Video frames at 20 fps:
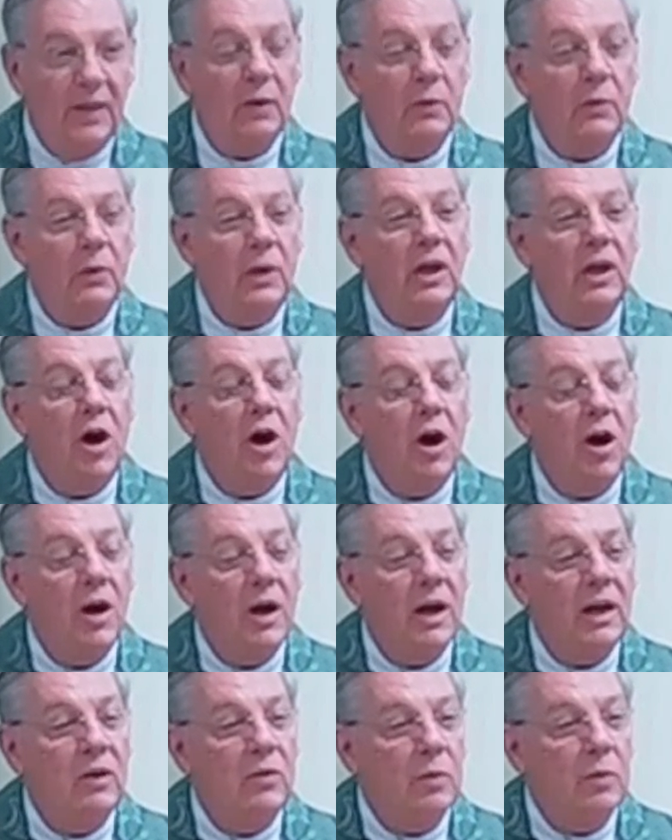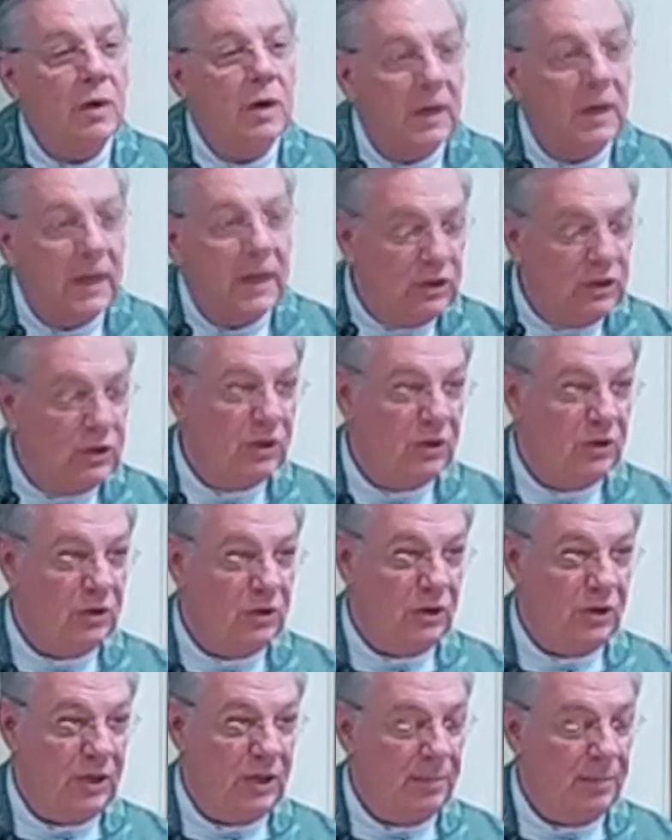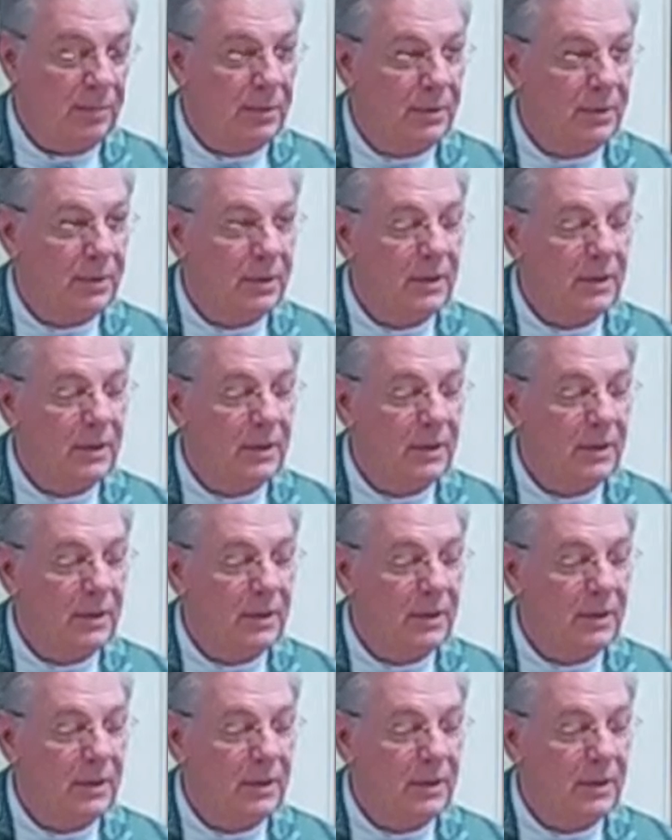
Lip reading: that we are in relationship.